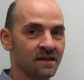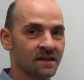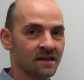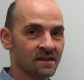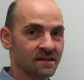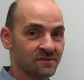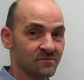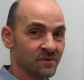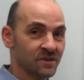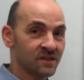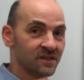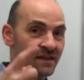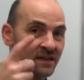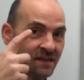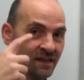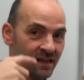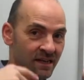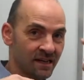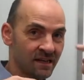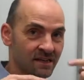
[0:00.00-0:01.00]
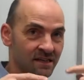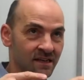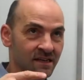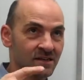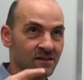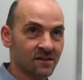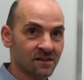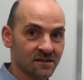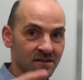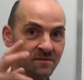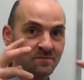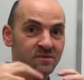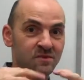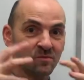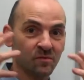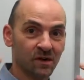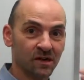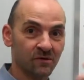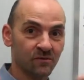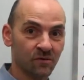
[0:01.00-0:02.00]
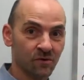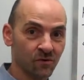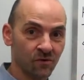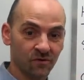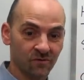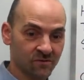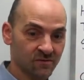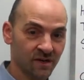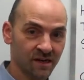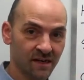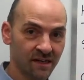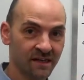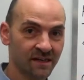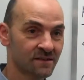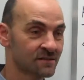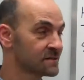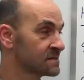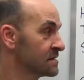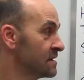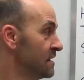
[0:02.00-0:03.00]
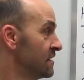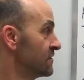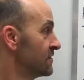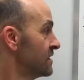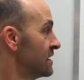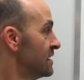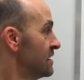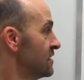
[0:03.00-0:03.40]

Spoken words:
Because when you get healing, a lot of times your body will go try to heal stuff.